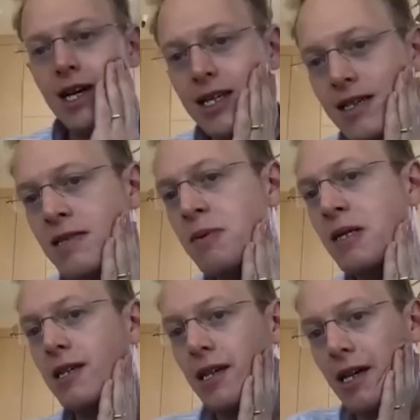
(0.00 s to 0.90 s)
Not to
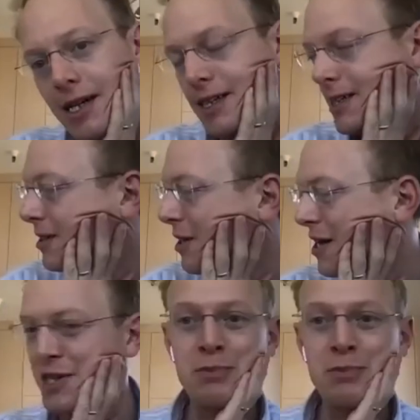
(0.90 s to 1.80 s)
be, I
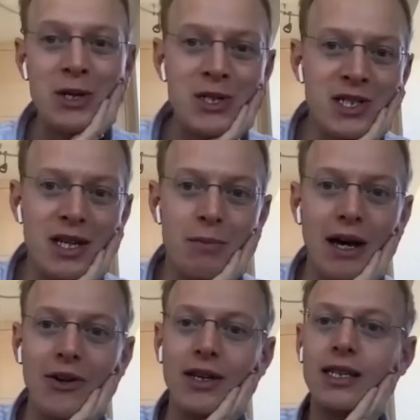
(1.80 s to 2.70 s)
guess, pushy
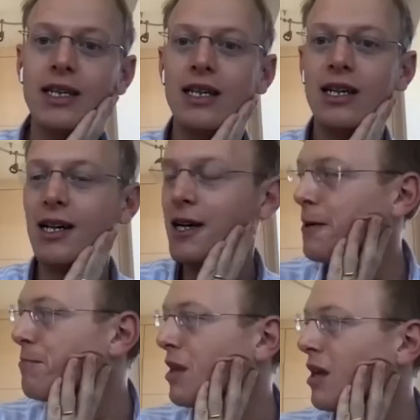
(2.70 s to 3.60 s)
about it.
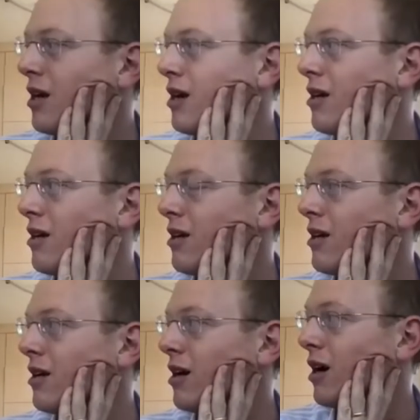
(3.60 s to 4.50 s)

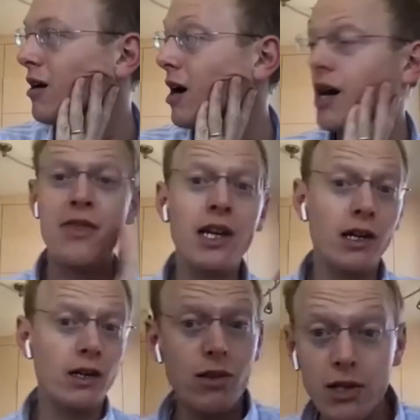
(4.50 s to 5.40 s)
I think
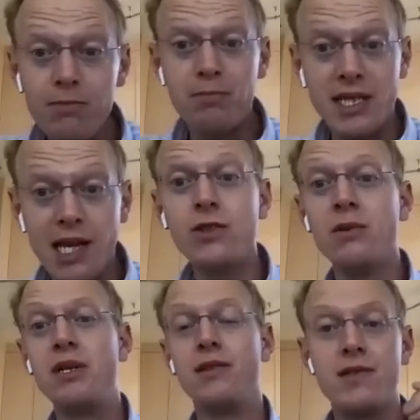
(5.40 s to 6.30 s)
it could potentially
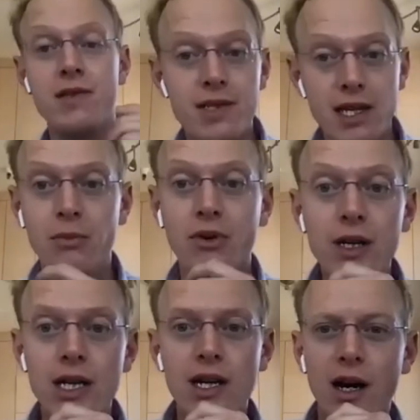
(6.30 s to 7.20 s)
be sustainable.
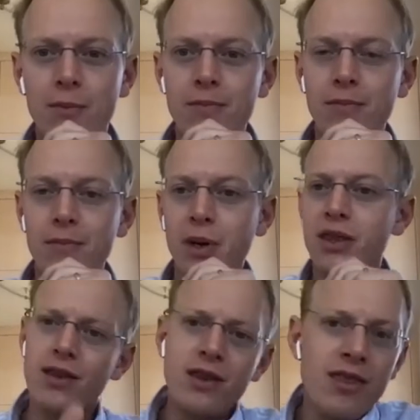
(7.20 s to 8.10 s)

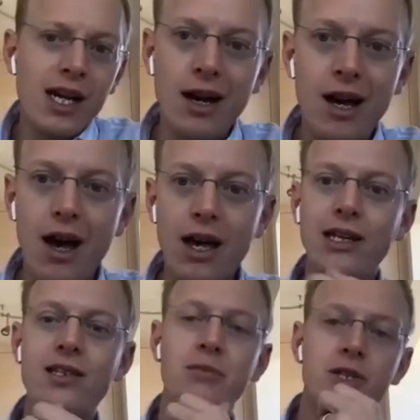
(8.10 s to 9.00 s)
But the thing I'd
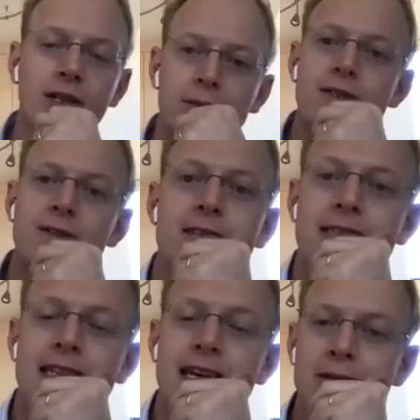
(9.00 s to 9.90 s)
like to push on what you just
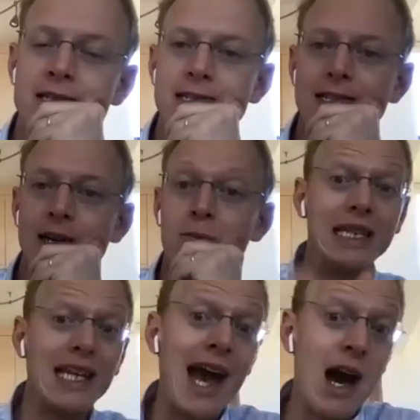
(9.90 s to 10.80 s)
said was, and we
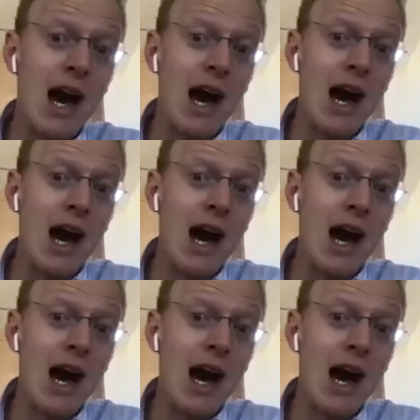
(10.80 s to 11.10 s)
lay out why